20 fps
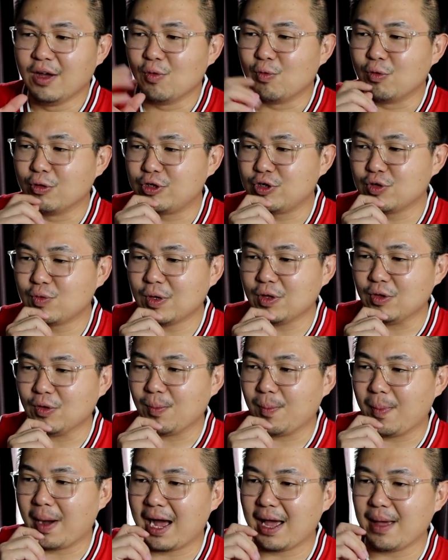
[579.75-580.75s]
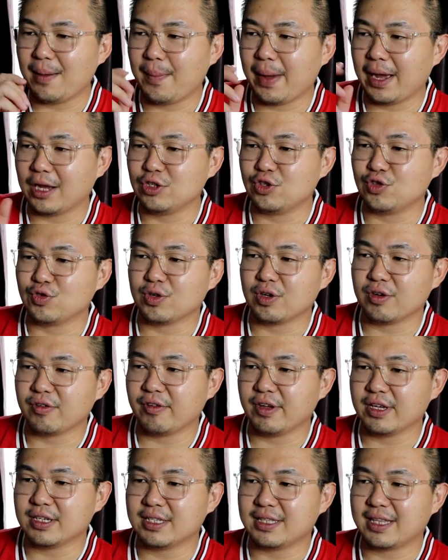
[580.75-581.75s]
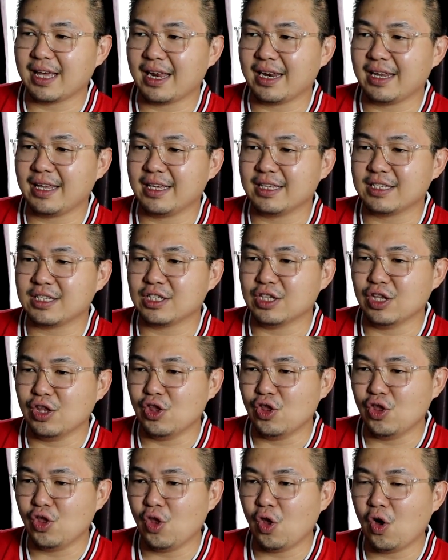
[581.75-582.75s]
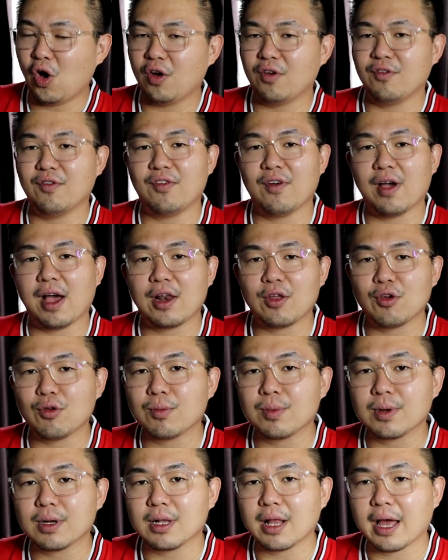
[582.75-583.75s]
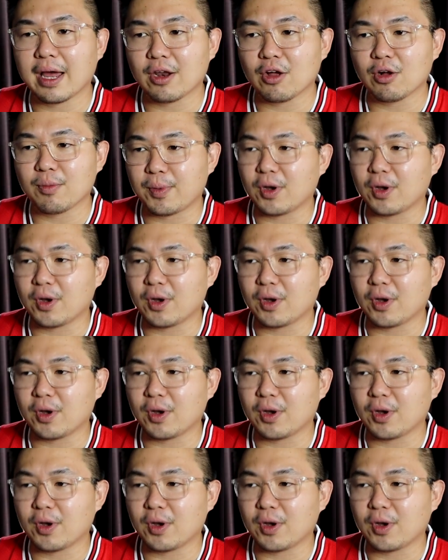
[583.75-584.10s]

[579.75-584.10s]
would you want to buy back jewelries that is not valuable at all,